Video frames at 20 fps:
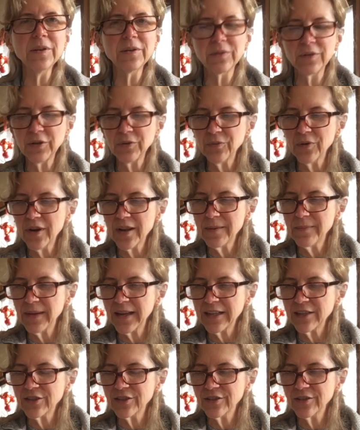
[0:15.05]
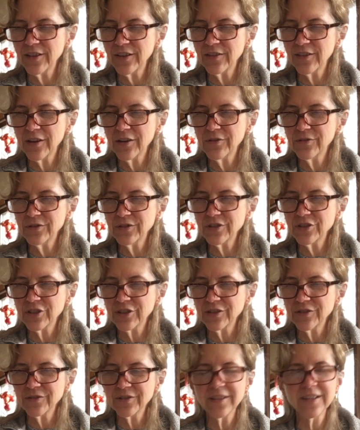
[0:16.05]
and you want to make sure that those
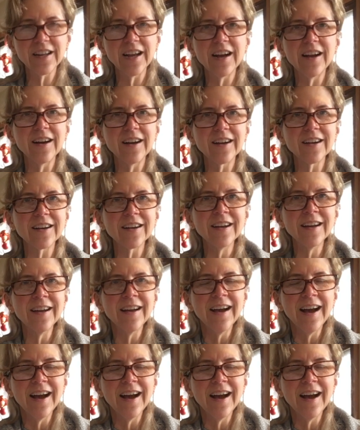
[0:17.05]
children are